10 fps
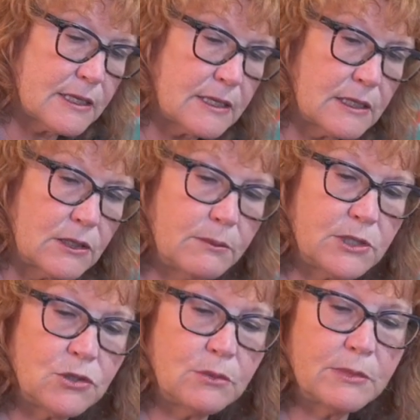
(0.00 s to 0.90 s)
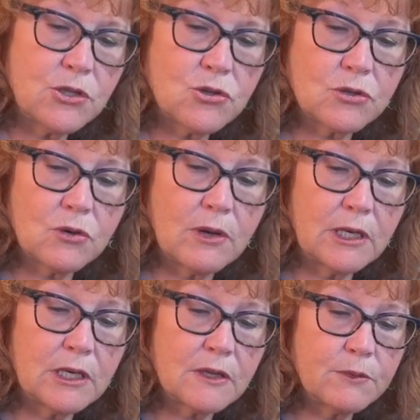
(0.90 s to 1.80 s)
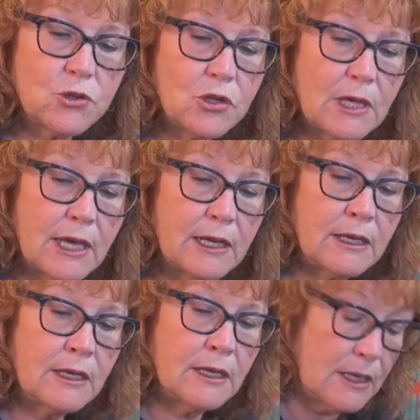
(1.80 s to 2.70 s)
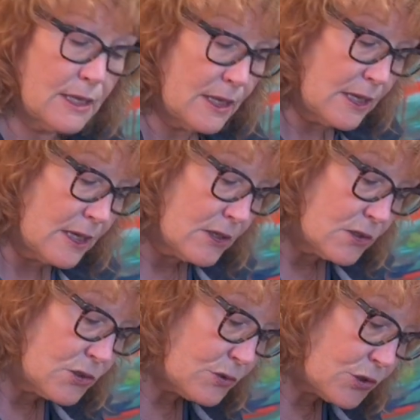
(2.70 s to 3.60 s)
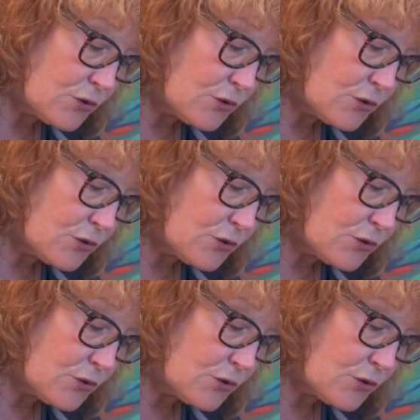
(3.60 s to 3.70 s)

that's a little bit too much, so I'm going to switch again to a